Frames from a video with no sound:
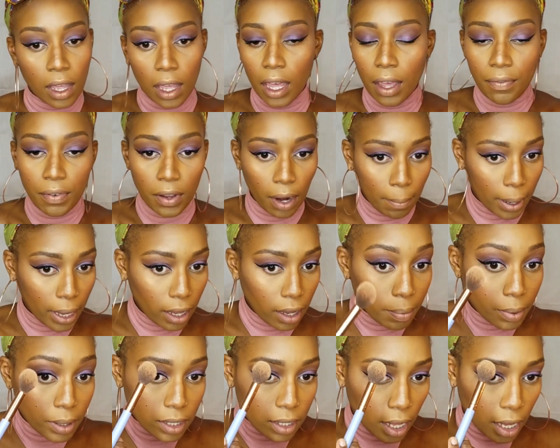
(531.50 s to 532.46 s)
if your makeup
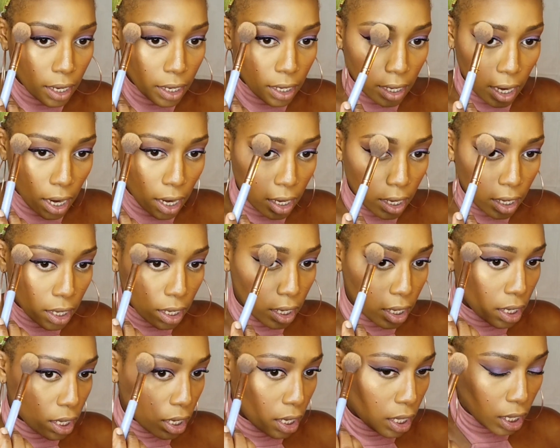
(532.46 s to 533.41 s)
is like not looking
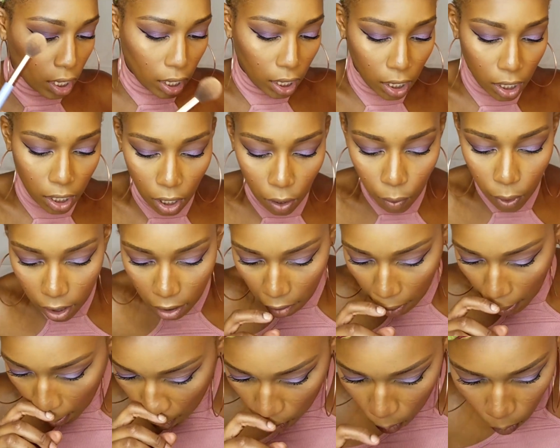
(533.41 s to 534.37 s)
litty and you're
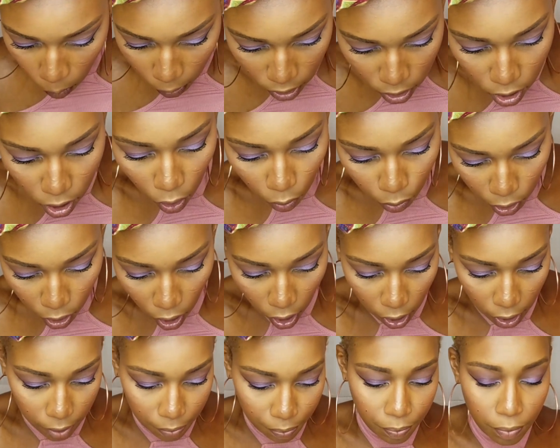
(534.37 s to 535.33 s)
wondering what's going
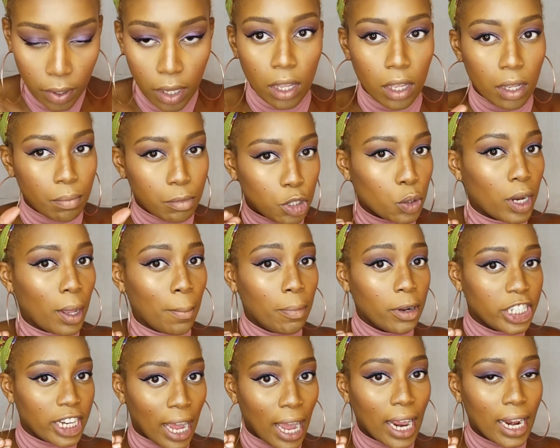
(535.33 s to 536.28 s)
on, you didn't
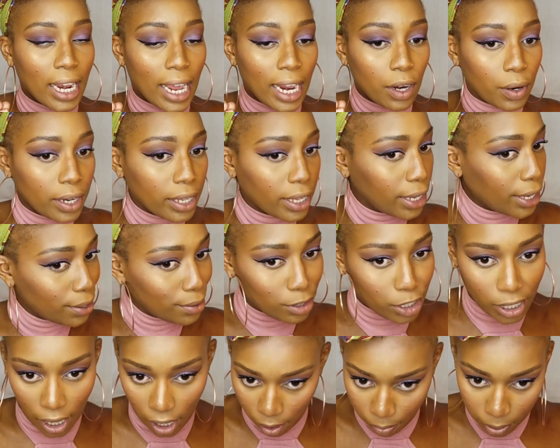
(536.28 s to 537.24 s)
put your highlight on yet?
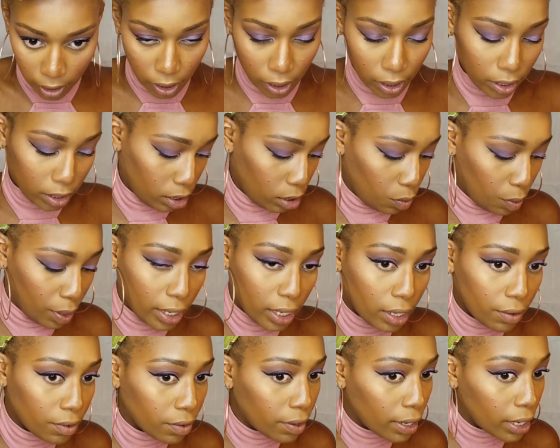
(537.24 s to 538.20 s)
Child, please. You ain't
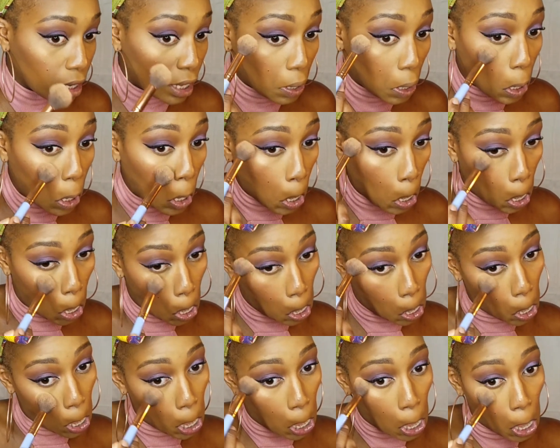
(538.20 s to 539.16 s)
even ready
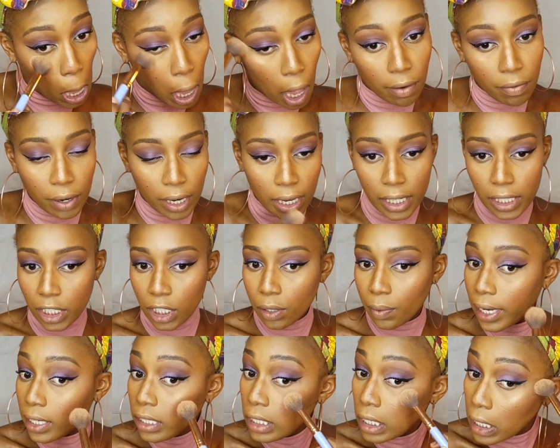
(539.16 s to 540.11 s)
for the
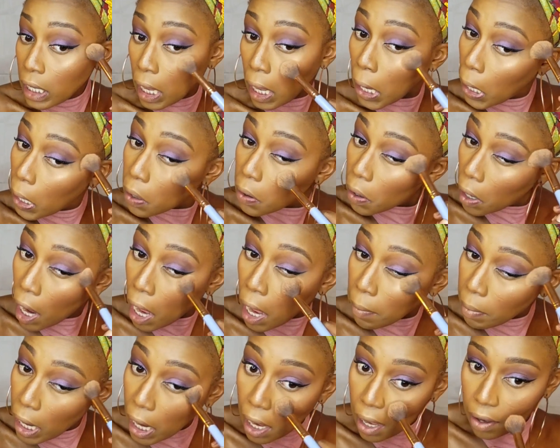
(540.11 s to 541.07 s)
situation yet. Calm
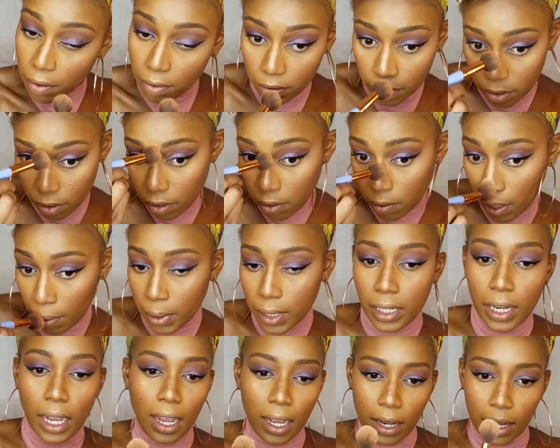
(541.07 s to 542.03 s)
down. You didn't put
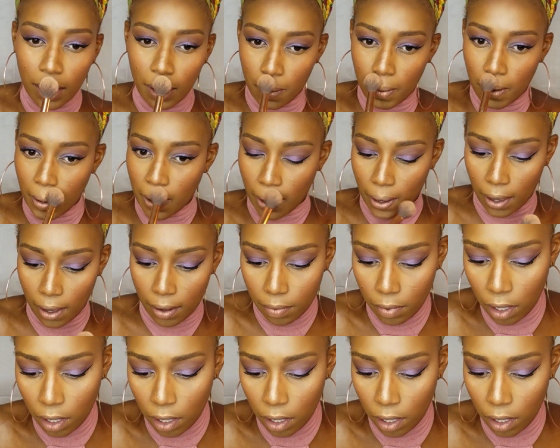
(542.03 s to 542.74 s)
your highlight on yet.